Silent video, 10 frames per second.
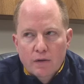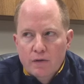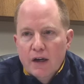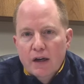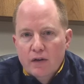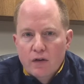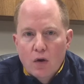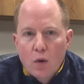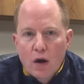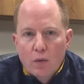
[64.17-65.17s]
fit in
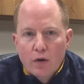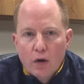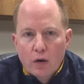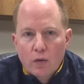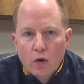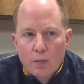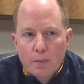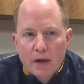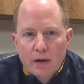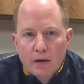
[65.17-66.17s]
so well with our
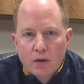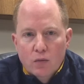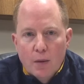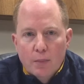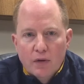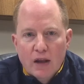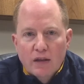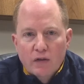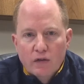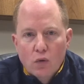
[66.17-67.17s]
group, and
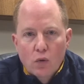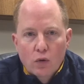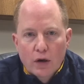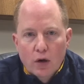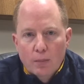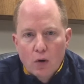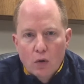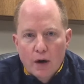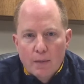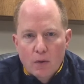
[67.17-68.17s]
represent the school and our
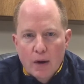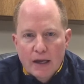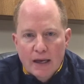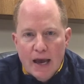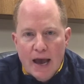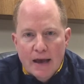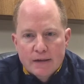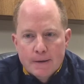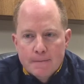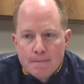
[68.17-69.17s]
program the way he
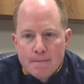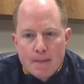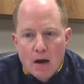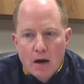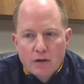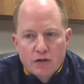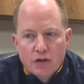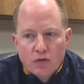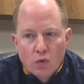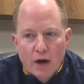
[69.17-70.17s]
has. Uh, it's
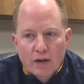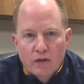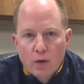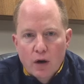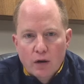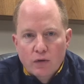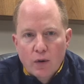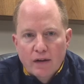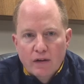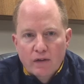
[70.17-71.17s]
just great to uh,
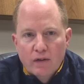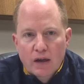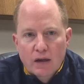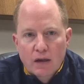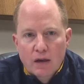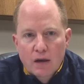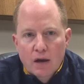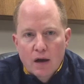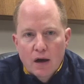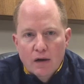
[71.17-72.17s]
great to see
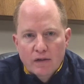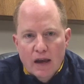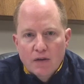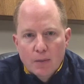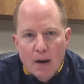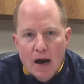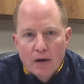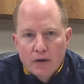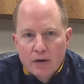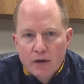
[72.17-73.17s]
uh, Xavier
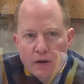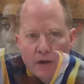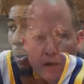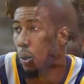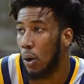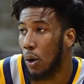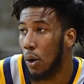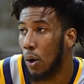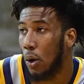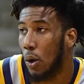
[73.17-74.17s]
Pollard
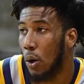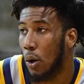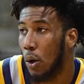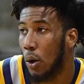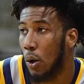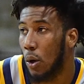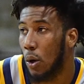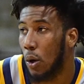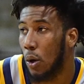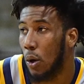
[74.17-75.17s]
uh, redshirted a
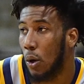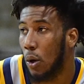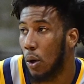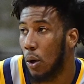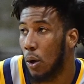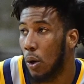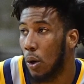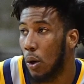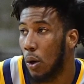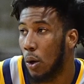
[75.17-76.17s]
year. I really feel
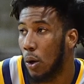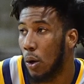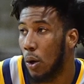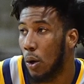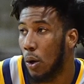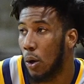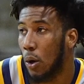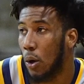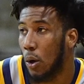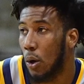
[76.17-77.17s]
badly for X
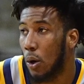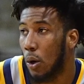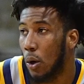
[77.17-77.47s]
because